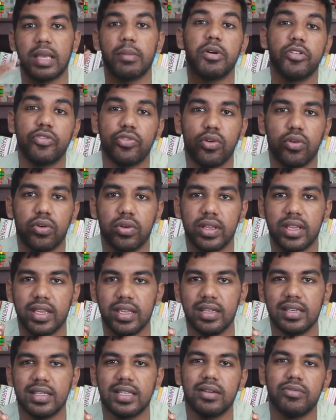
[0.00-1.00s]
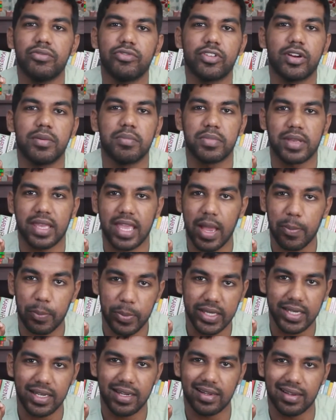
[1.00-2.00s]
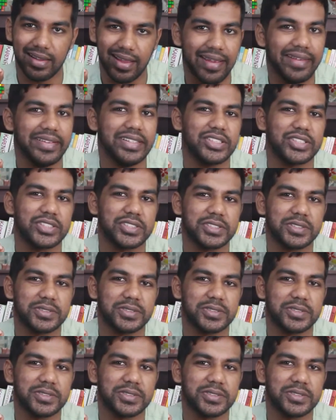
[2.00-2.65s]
Number 4. Income from capital gains.